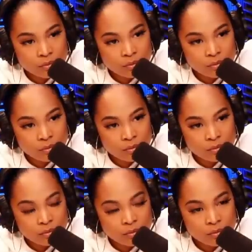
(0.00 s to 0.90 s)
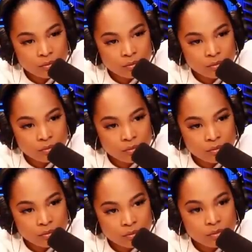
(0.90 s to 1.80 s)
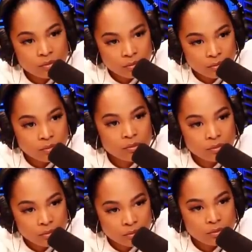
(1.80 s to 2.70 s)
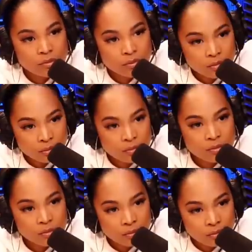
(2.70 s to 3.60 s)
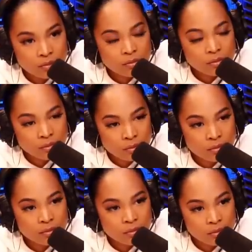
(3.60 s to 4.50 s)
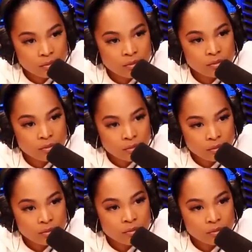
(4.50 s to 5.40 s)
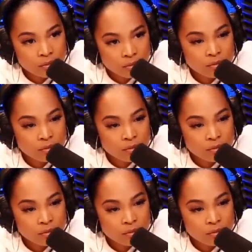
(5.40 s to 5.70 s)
(not speaking)